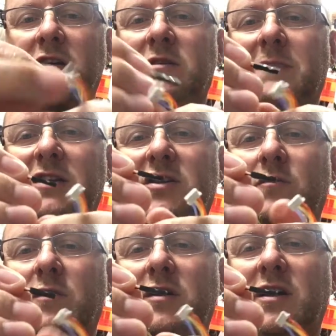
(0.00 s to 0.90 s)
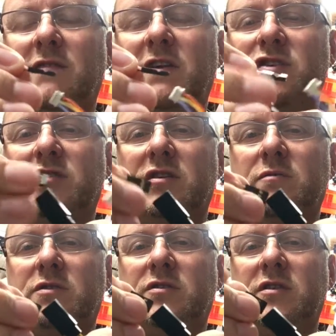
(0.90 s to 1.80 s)
to match that wiring convention,
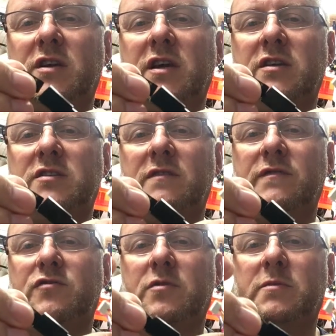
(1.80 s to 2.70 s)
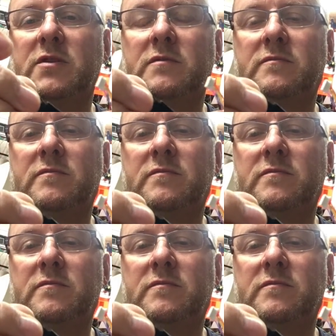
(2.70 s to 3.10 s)
otherwise you're gonna get yourself in trouble.